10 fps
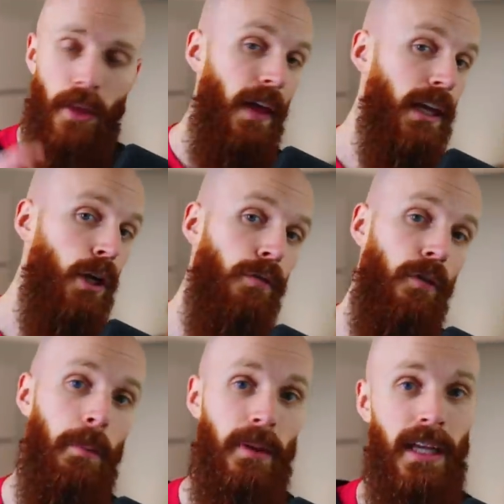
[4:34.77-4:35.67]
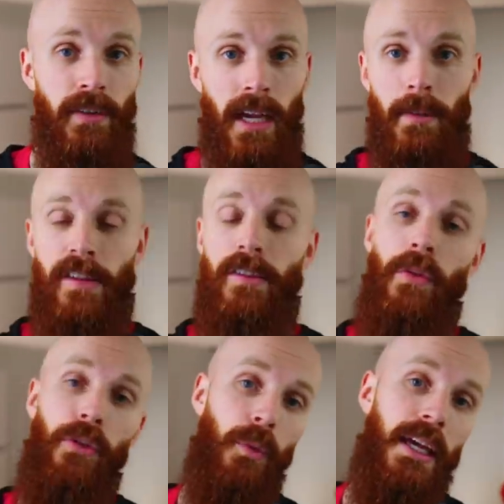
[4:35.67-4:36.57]
Thank you for believing in me. So
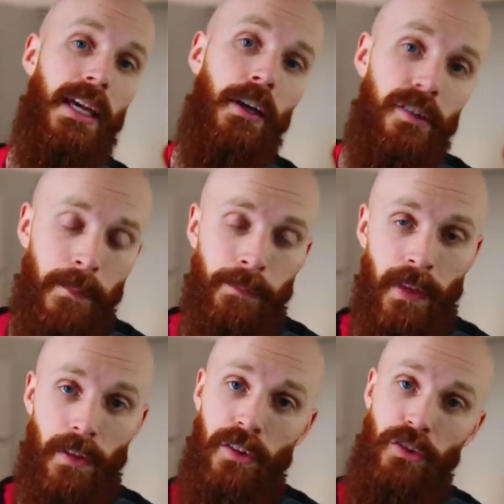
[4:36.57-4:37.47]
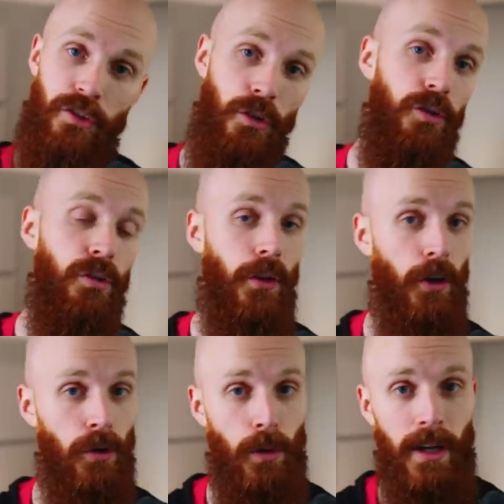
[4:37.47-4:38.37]
in 3 years, this is JuJu's
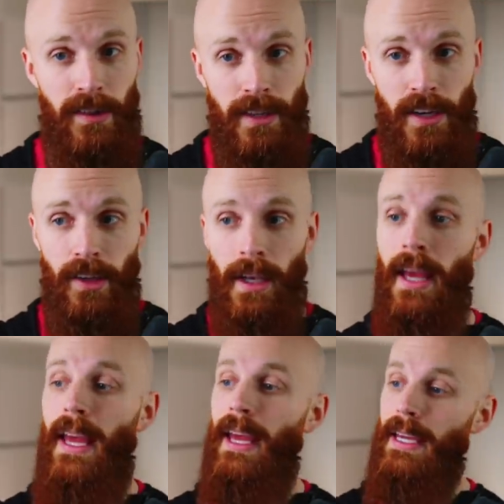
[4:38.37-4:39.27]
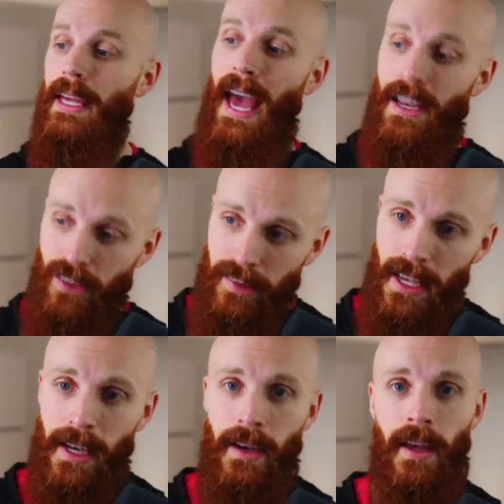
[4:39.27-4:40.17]
third organization. He cashes
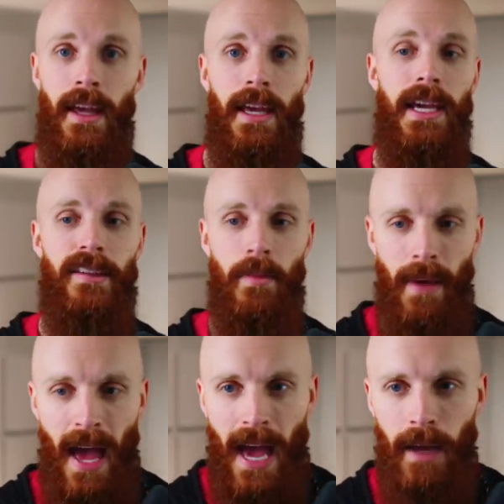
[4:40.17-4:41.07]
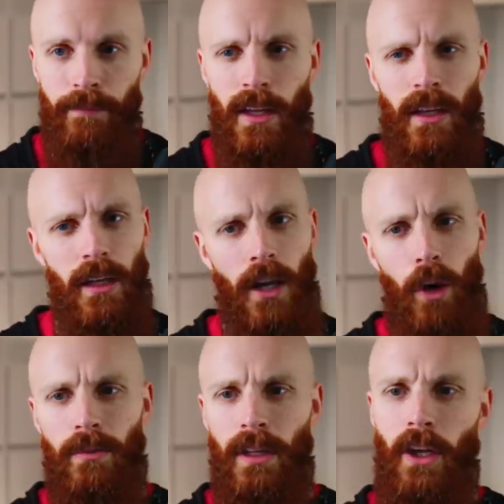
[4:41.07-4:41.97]
in. He gets a bag. You
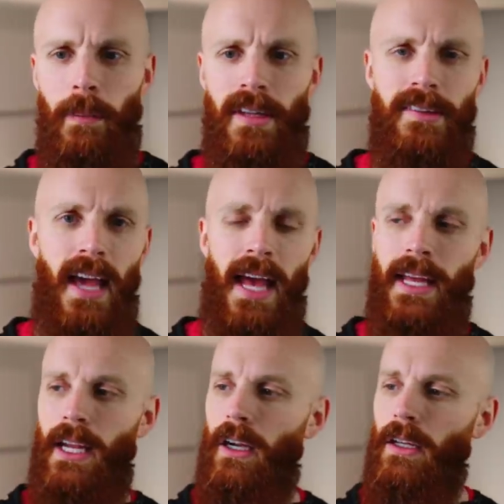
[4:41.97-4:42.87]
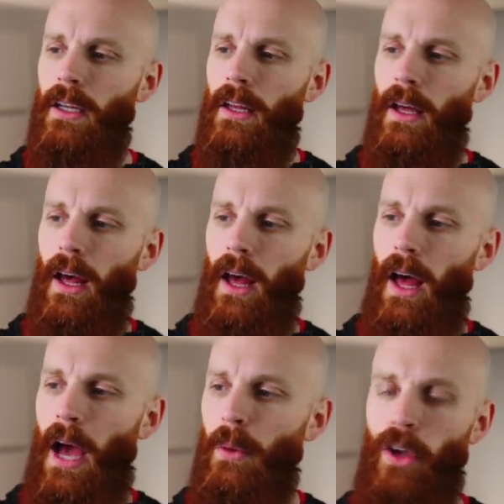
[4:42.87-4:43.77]
know, a little bit sad here.
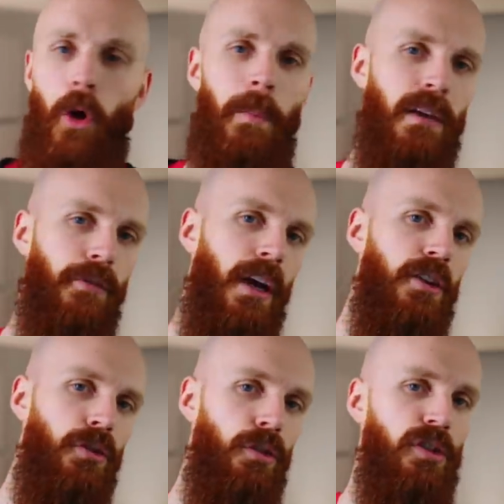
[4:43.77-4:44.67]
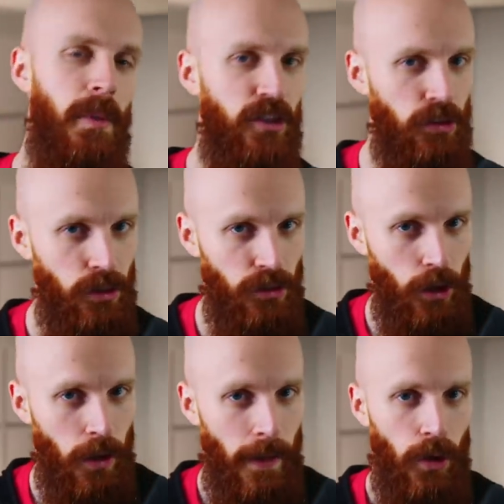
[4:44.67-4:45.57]
I was hoping for a JuJu
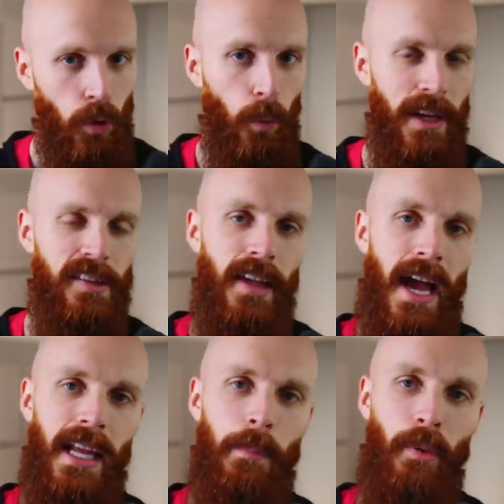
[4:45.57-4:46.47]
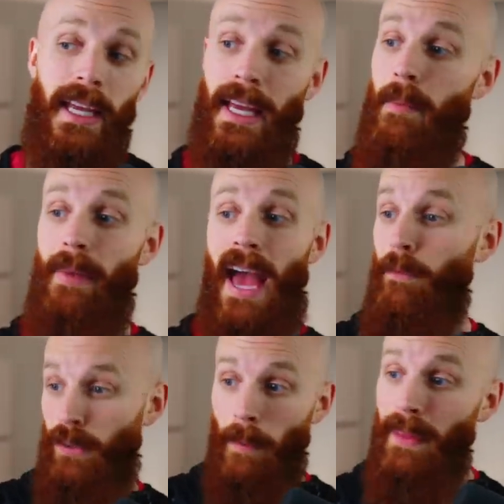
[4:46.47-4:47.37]
Smith-Schuster re-signing, bringing him
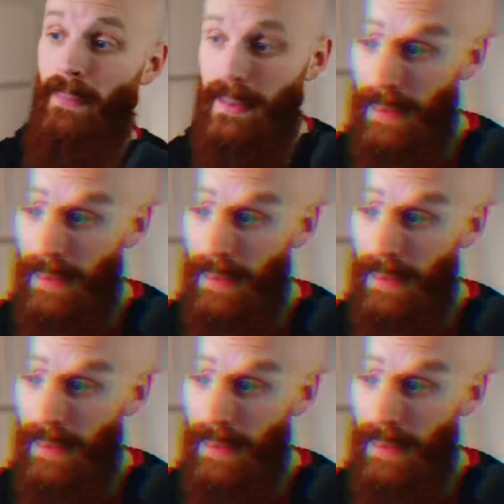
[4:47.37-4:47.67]
back for something like